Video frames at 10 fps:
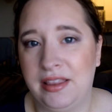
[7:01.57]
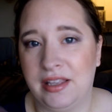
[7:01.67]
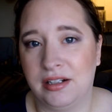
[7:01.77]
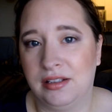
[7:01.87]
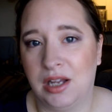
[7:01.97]

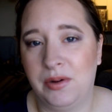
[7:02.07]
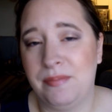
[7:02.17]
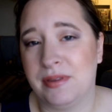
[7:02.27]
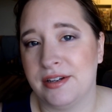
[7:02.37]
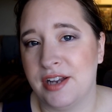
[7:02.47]
They're glowy,
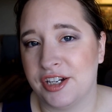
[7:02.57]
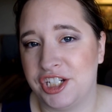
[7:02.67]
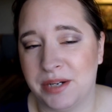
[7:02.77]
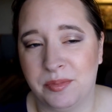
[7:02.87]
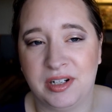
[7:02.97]
but they're not
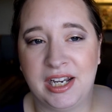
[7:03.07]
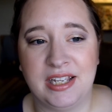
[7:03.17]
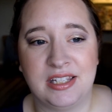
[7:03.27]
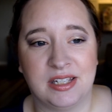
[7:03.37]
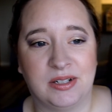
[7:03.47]
shimmery,
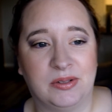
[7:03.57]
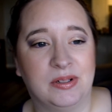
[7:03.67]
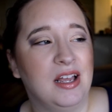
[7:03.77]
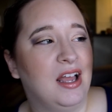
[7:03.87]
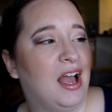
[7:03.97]
so
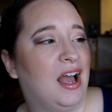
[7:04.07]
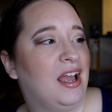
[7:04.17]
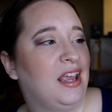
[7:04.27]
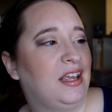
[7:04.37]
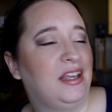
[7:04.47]

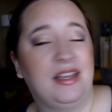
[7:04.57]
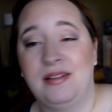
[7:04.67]
I